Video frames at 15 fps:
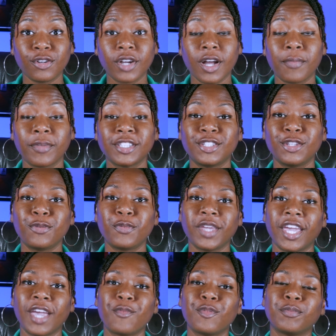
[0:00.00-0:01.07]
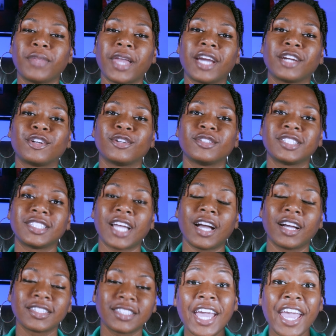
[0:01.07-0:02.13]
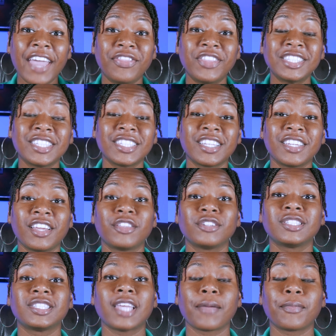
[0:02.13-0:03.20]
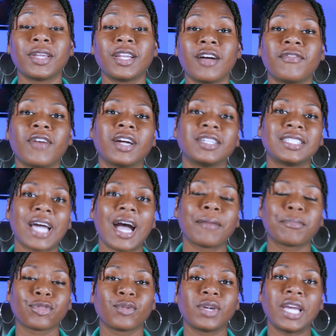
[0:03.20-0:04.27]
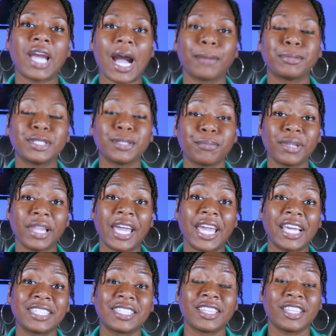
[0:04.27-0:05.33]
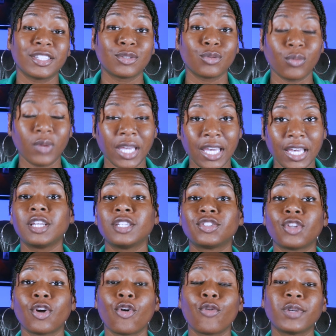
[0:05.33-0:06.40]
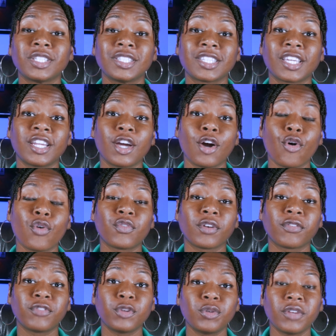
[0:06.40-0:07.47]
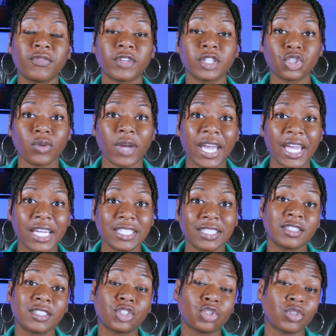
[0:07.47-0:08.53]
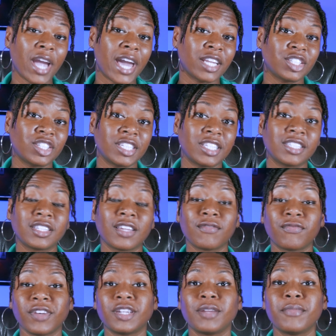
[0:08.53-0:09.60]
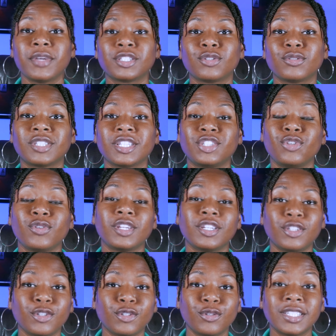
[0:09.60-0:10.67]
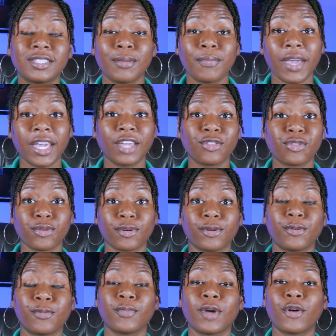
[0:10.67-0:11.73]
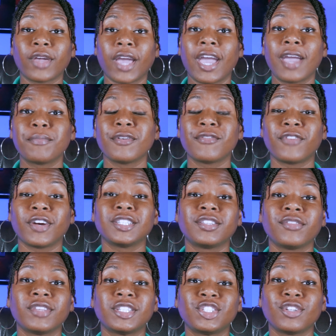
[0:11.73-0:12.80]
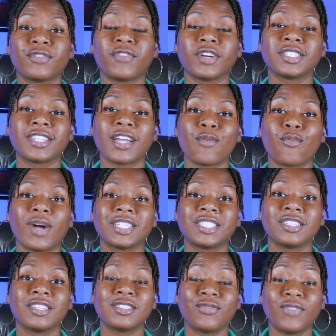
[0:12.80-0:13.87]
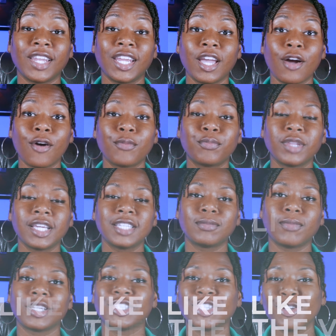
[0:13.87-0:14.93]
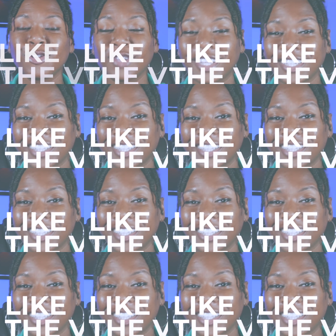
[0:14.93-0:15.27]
coming to you again with Black Girl Stocks. And this is another segment of our top 3 option plays this week. So we're just gonna go over a few different trades, strategies, and fundamentals that you can do to make it through, okay? But first, if this is your first time watching this video, please make sure you click